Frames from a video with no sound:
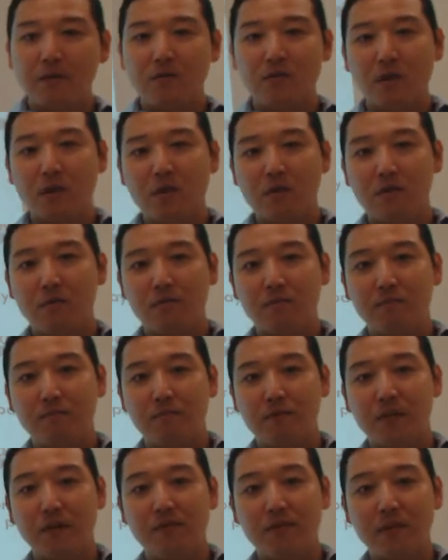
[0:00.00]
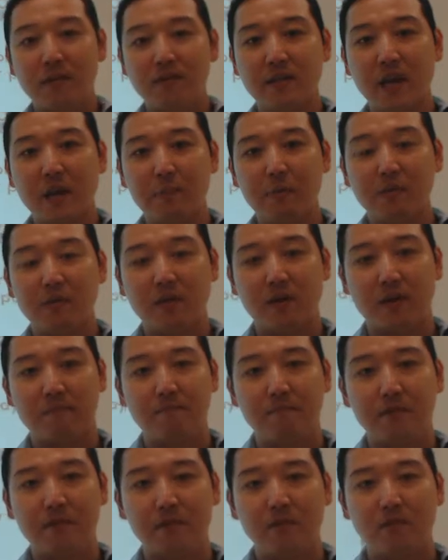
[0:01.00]
So different examples
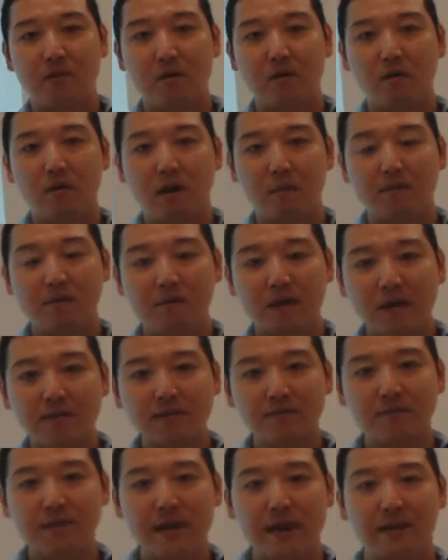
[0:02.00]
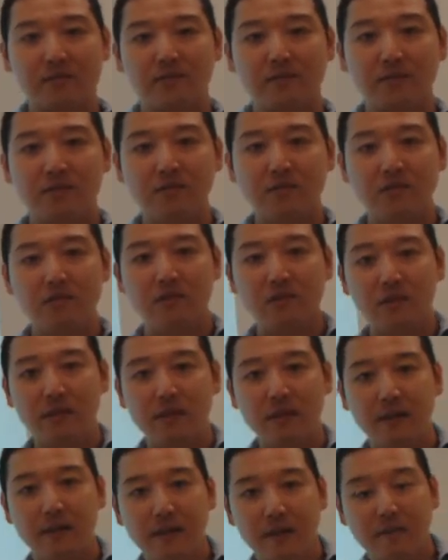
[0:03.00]
here. So our progressive tax, this is
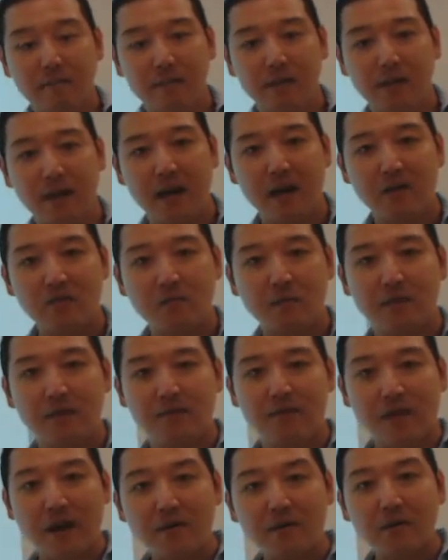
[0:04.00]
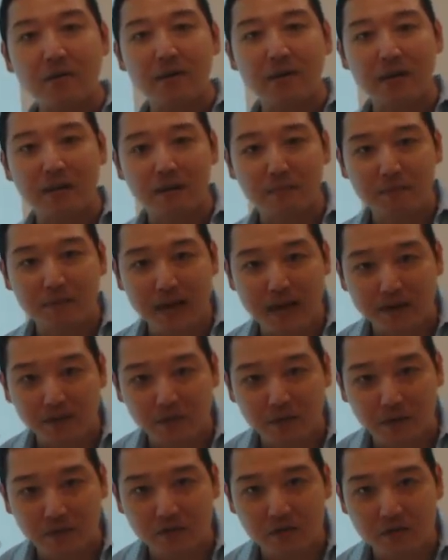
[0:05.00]
certainly the case with our federal income tax
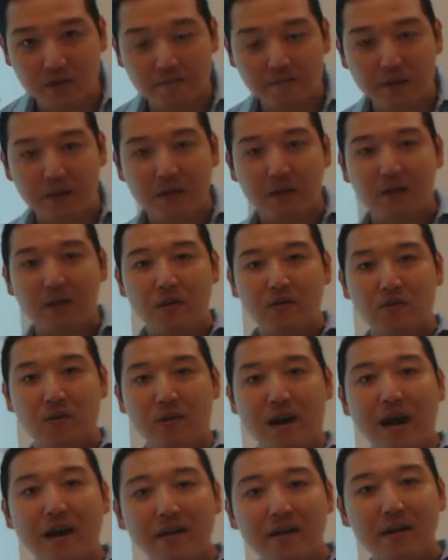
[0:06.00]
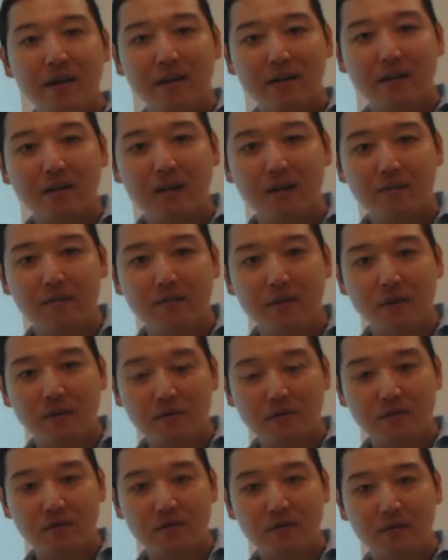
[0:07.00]
structure. So higher income
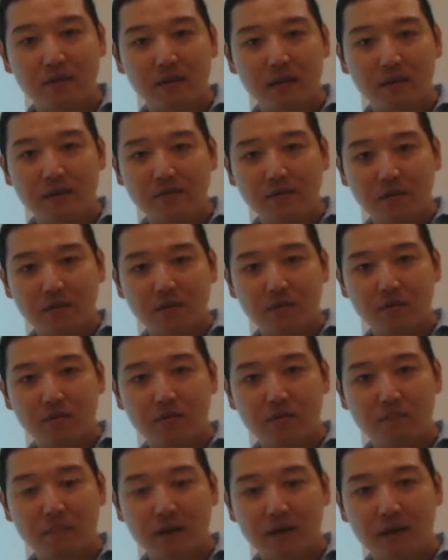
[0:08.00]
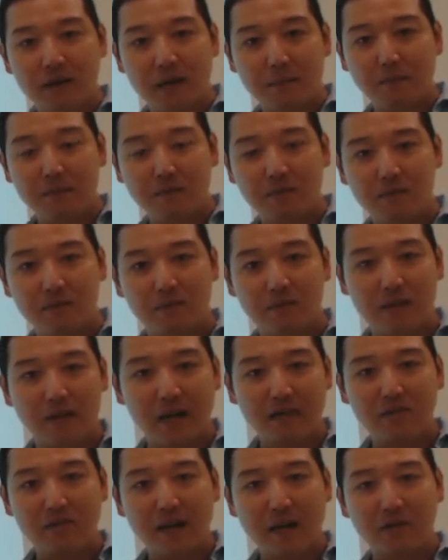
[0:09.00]
folks, individuals, married couples,
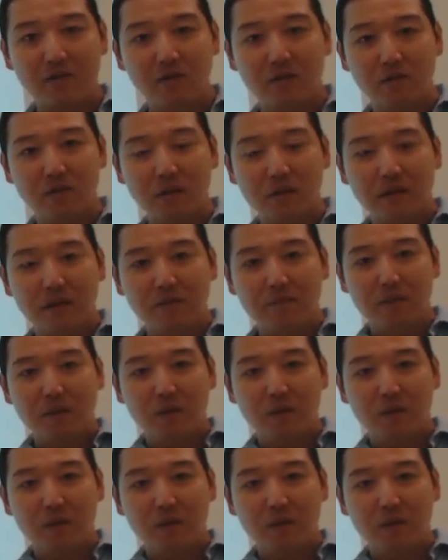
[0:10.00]
heads of household,